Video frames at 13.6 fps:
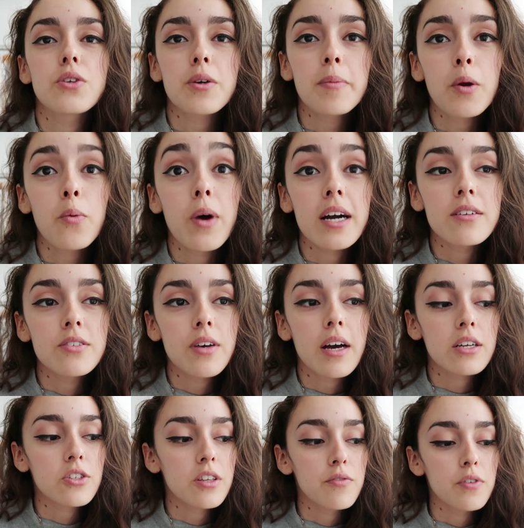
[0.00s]
took me a while to
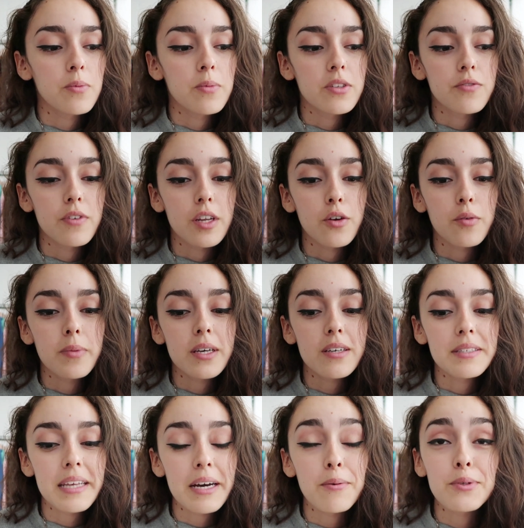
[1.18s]
actually film this video
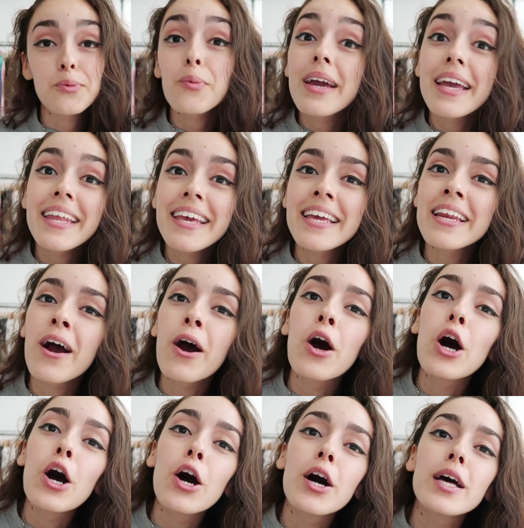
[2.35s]
because I was waiting
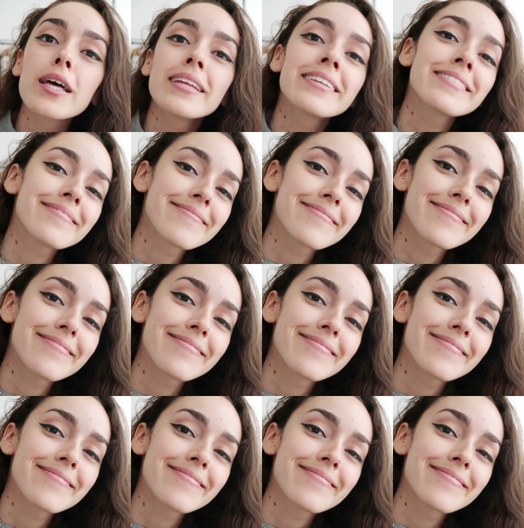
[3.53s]
on